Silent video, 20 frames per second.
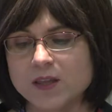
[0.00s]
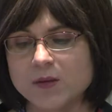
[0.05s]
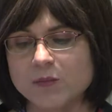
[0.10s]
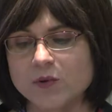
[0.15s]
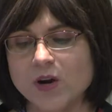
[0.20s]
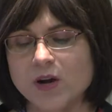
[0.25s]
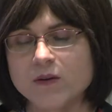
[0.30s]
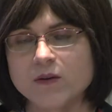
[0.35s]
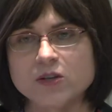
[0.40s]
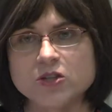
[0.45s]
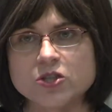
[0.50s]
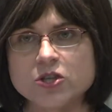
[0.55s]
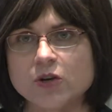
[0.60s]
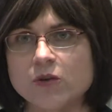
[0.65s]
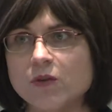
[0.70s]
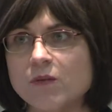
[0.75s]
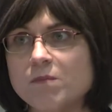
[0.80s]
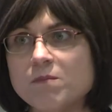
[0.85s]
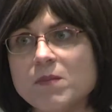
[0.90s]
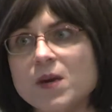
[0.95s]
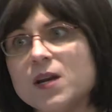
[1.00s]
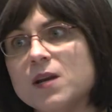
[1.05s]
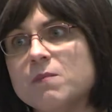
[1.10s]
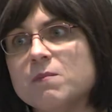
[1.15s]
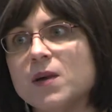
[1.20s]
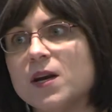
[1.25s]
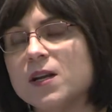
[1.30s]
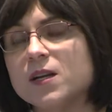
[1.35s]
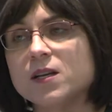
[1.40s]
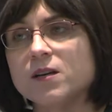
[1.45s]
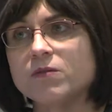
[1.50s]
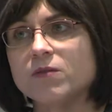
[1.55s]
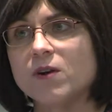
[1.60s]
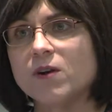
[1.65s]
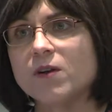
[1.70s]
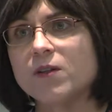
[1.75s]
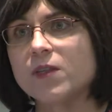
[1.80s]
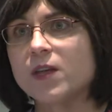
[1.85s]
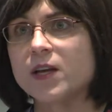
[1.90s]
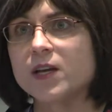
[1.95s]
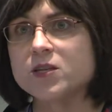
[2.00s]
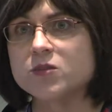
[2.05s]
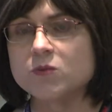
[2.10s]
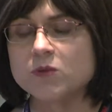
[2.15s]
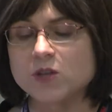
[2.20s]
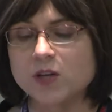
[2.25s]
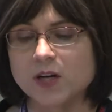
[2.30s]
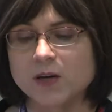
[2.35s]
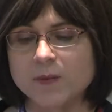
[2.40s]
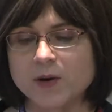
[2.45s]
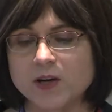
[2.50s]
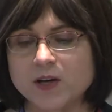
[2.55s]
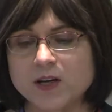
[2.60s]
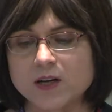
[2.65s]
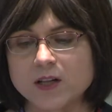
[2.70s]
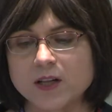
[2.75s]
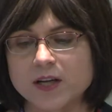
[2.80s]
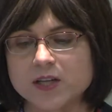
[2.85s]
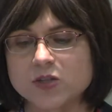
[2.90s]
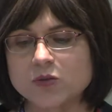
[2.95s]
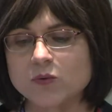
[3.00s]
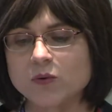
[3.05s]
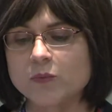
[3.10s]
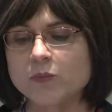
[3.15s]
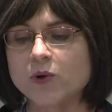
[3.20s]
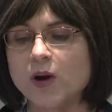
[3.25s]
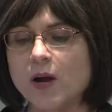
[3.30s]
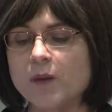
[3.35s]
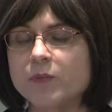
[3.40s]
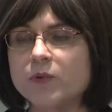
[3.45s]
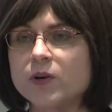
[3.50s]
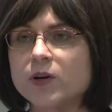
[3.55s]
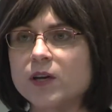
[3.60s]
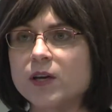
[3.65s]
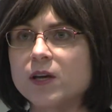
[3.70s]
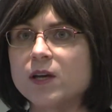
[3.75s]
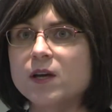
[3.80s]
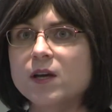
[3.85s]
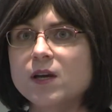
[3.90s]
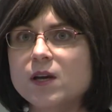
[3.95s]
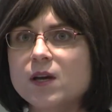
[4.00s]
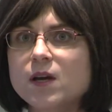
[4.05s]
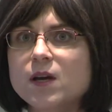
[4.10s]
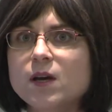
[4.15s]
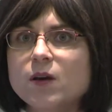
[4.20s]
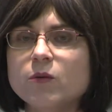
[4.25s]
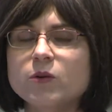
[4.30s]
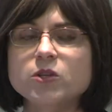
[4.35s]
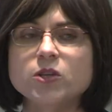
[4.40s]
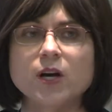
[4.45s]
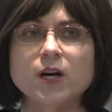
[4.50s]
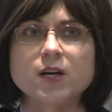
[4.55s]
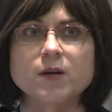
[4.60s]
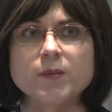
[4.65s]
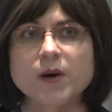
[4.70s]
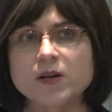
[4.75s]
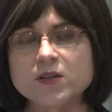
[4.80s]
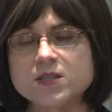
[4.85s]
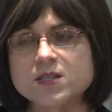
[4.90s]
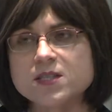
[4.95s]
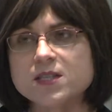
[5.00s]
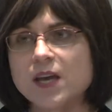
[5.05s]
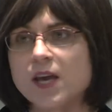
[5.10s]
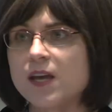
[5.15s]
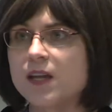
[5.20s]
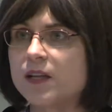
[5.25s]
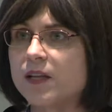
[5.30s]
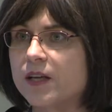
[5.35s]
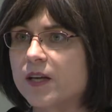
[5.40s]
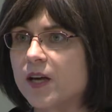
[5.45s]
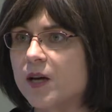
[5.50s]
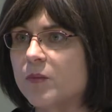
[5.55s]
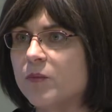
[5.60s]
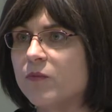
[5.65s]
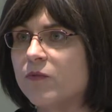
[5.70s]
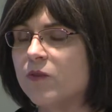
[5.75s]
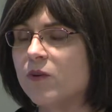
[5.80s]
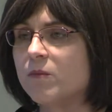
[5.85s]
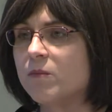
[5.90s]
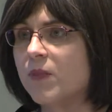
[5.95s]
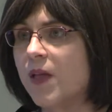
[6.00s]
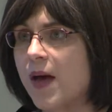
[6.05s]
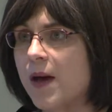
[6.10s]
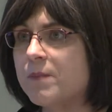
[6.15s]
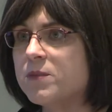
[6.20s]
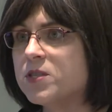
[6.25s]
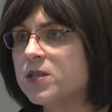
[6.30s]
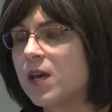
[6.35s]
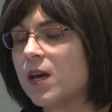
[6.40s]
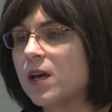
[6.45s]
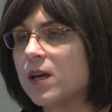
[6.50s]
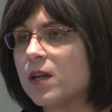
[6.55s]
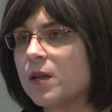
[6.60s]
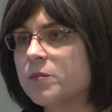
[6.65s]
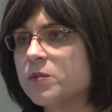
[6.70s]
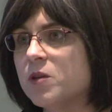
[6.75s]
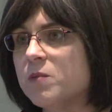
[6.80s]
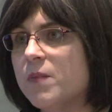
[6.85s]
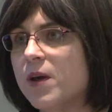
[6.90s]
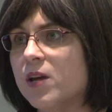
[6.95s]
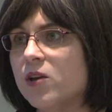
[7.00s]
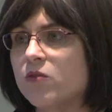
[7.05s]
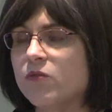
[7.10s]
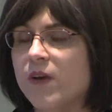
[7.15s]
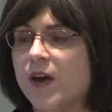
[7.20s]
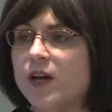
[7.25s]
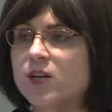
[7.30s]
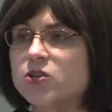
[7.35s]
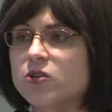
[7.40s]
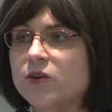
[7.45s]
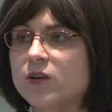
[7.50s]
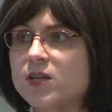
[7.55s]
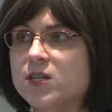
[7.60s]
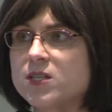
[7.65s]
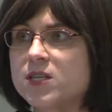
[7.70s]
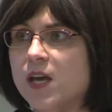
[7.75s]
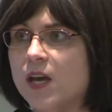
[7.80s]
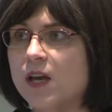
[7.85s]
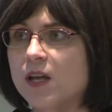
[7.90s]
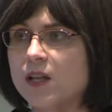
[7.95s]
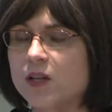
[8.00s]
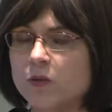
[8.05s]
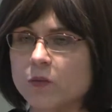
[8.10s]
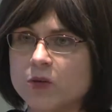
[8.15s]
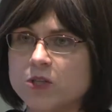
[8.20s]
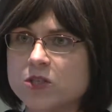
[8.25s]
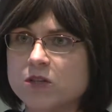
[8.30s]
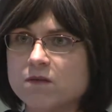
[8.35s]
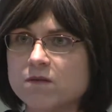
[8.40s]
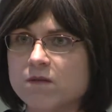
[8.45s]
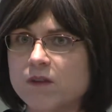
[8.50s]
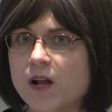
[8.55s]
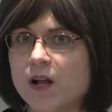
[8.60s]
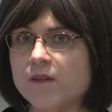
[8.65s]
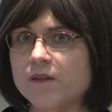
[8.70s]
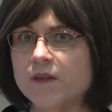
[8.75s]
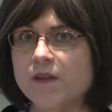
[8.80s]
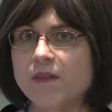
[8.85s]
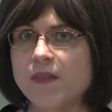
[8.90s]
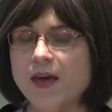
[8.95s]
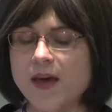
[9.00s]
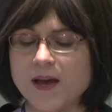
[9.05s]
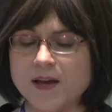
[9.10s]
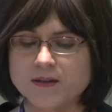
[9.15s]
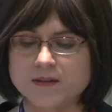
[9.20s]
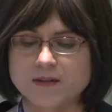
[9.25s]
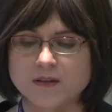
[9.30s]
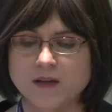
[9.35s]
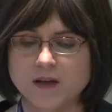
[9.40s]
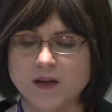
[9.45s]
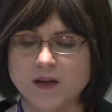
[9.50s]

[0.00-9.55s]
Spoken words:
them around and show them many, many different things. We talk about intellectual property. We talk about scaling up from lab scale up to manufacturing scale and what's involved in that.